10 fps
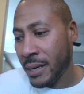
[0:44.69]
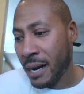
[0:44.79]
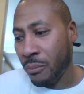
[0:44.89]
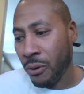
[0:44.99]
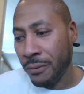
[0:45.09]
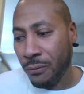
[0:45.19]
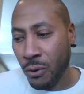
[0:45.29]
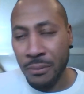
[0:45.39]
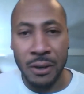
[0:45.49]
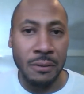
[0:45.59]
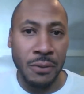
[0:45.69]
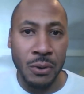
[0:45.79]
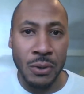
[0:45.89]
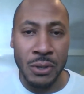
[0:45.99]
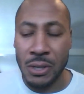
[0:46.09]
9.4 million
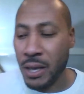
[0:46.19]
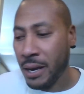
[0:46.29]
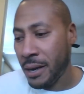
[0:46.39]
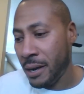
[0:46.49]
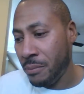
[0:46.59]
viewers, then